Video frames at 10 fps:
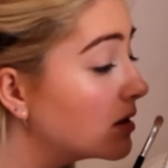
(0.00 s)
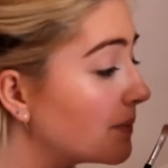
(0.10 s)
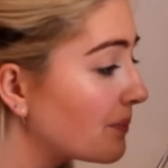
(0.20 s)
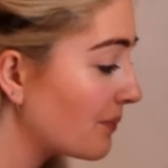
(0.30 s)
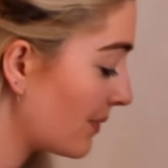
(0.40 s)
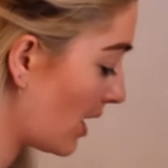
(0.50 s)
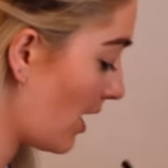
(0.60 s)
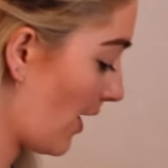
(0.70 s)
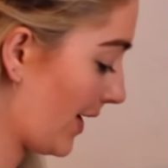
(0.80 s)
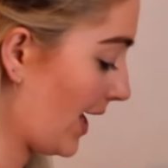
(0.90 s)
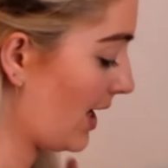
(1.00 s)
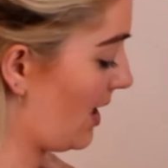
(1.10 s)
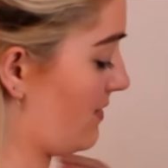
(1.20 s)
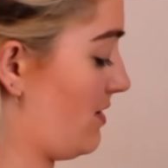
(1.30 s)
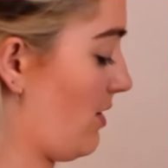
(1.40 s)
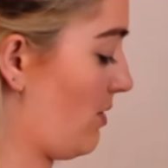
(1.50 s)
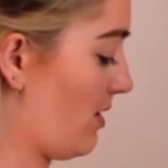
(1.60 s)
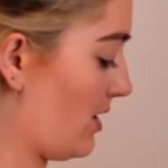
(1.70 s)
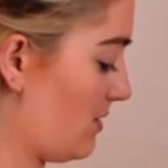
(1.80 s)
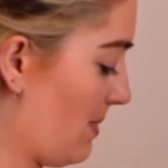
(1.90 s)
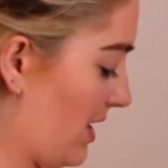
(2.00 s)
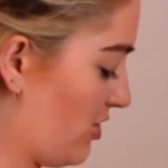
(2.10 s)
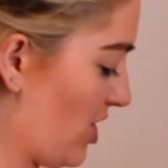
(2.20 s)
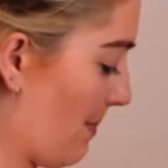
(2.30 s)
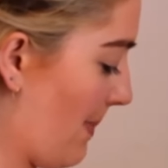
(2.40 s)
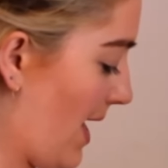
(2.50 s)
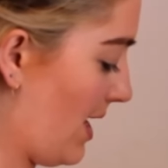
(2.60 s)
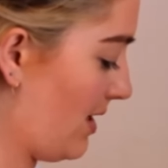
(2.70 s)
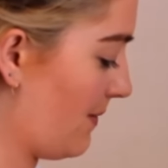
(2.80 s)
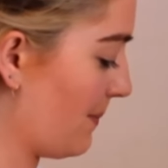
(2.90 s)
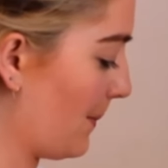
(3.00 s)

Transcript: that. Okay, so that's Pink Champagne.